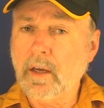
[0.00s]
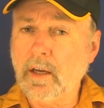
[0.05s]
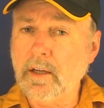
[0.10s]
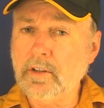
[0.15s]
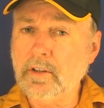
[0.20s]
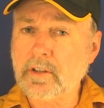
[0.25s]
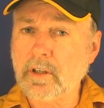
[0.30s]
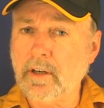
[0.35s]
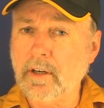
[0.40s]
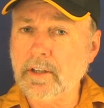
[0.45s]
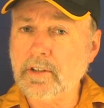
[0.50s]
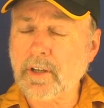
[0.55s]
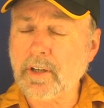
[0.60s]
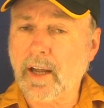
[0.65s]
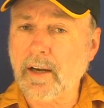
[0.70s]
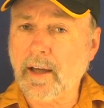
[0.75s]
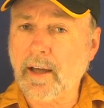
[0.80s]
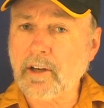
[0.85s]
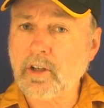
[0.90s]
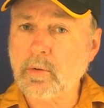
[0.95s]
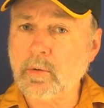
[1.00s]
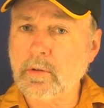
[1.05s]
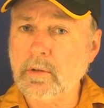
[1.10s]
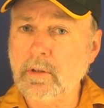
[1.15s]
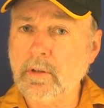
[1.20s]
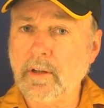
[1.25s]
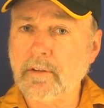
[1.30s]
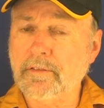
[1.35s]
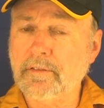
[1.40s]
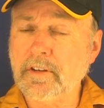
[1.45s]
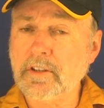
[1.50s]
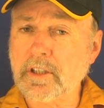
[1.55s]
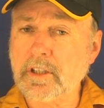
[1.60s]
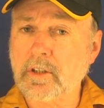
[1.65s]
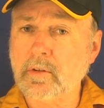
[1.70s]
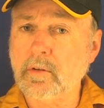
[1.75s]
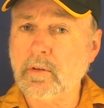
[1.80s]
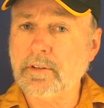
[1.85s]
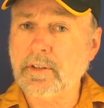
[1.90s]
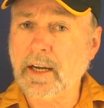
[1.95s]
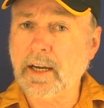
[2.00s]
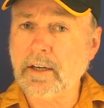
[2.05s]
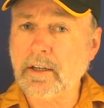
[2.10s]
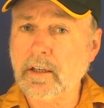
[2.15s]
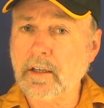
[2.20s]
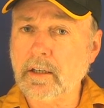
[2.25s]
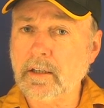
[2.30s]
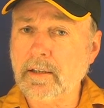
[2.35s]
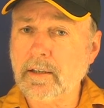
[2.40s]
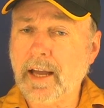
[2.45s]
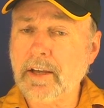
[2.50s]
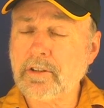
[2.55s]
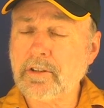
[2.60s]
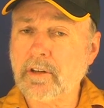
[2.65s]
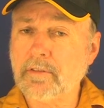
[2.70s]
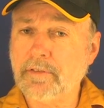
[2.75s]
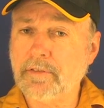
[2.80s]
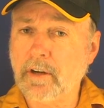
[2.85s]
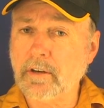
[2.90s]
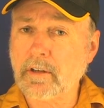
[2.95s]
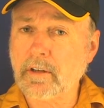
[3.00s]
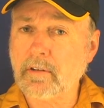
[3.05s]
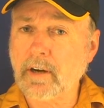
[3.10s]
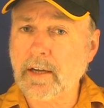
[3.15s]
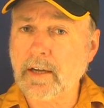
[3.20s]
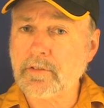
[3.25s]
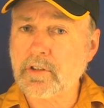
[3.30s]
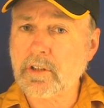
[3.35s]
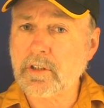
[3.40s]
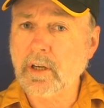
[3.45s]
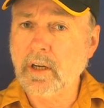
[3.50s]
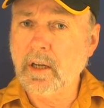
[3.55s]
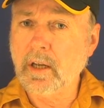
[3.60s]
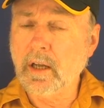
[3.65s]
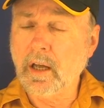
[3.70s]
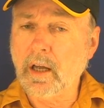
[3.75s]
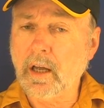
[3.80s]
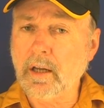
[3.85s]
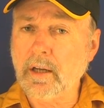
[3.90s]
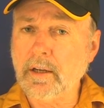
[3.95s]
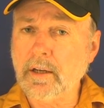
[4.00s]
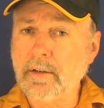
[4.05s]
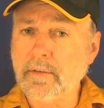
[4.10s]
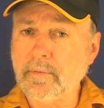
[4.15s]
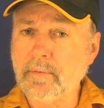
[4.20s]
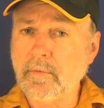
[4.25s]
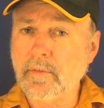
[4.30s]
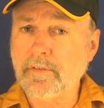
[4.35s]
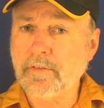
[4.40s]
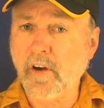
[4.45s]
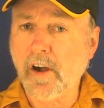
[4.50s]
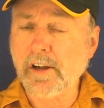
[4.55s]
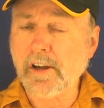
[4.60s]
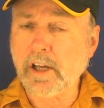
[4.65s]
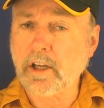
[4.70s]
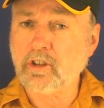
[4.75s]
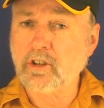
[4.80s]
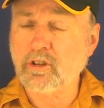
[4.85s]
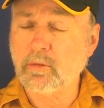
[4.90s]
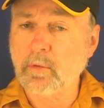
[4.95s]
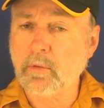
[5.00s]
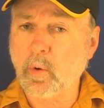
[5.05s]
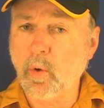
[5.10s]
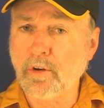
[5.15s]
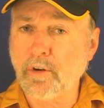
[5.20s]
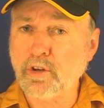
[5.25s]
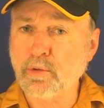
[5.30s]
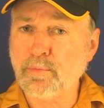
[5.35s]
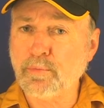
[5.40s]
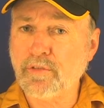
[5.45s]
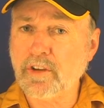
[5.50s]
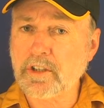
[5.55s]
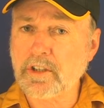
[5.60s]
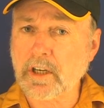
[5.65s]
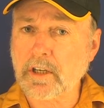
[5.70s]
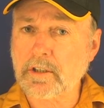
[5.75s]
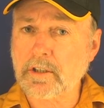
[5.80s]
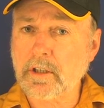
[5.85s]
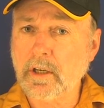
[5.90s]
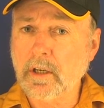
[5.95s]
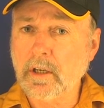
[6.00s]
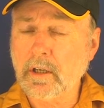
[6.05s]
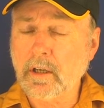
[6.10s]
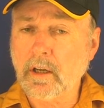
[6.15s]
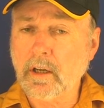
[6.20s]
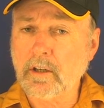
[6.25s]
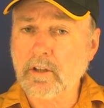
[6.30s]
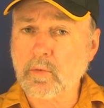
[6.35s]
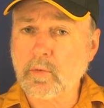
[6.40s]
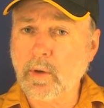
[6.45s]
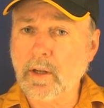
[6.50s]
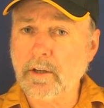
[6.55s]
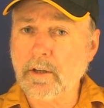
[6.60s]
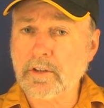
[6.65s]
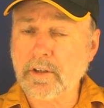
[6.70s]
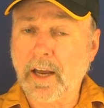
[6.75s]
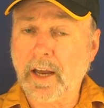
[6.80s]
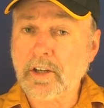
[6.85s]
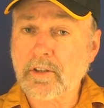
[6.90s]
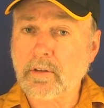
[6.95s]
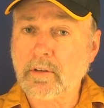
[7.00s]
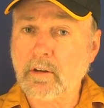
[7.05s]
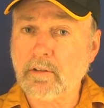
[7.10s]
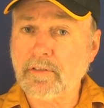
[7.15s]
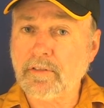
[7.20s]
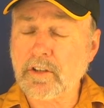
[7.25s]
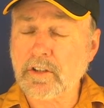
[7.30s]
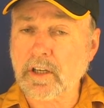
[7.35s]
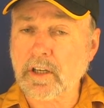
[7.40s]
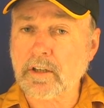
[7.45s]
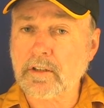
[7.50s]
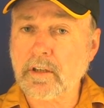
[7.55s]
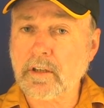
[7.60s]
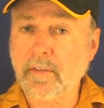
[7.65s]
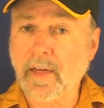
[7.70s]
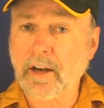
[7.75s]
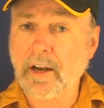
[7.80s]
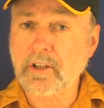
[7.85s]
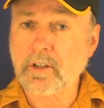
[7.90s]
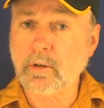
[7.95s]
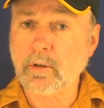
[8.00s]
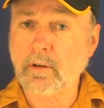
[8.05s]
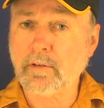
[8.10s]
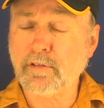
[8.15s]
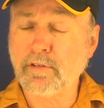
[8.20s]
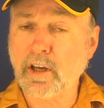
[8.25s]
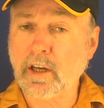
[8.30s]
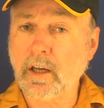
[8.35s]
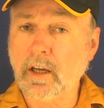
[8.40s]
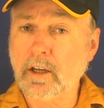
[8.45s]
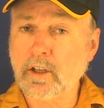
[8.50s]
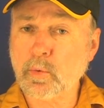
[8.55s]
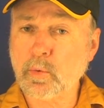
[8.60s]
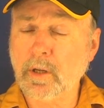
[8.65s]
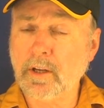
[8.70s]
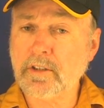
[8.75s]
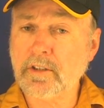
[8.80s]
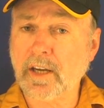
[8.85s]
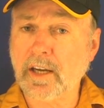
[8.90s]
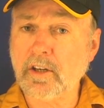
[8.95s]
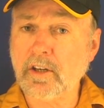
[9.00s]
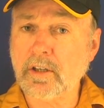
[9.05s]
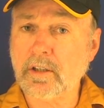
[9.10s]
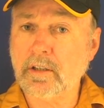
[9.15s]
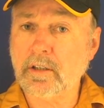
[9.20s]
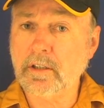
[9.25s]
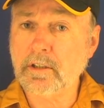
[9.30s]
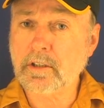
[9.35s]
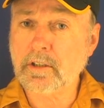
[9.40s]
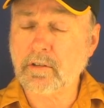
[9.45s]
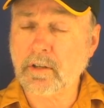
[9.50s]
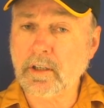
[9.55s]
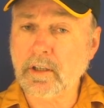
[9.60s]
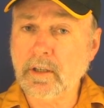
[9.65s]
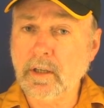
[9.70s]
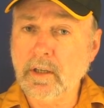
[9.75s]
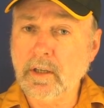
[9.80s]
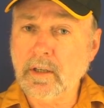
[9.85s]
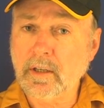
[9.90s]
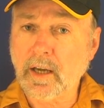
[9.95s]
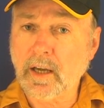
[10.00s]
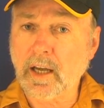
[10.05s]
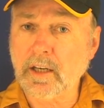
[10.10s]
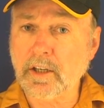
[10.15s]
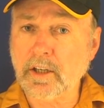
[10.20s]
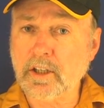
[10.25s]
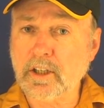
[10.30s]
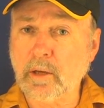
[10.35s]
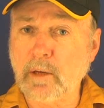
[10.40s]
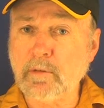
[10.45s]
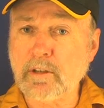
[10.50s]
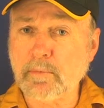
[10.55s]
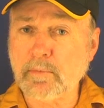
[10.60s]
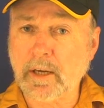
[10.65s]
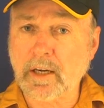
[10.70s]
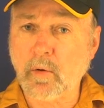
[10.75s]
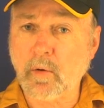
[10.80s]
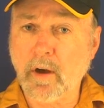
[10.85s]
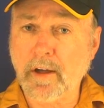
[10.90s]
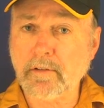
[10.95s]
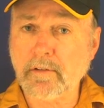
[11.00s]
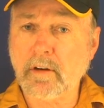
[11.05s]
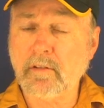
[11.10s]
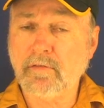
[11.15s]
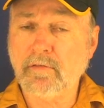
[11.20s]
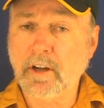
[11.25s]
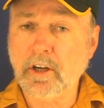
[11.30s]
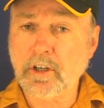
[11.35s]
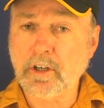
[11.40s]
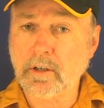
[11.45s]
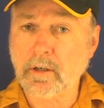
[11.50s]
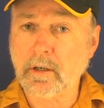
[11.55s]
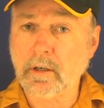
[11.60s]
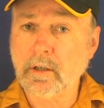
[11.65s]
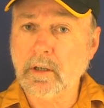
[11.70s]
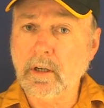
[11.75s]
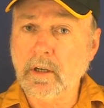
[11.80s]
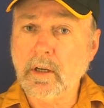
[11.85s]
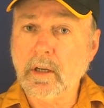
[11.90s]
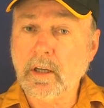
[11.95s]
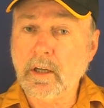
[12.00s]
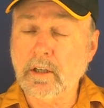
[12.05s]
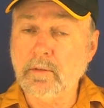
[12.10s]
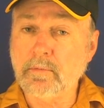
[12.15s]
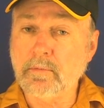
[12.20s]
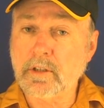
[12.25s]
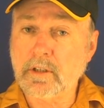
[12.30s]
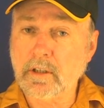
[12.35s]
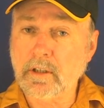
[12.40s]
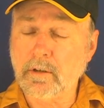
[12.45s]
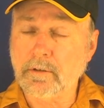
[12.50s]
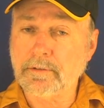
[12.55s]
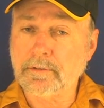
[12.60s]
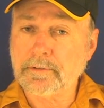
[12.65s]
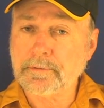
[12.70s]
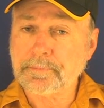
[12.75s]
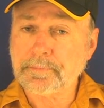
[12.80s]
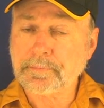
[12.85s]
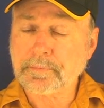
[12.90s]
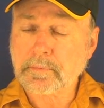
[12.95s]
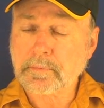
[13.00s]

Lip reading: insights and actual physical data, NASA photographs, findings from quantum physics, as well as astrophysics, that sort of thing, as well as ancient history. And he seems to be quite an adventurer himself.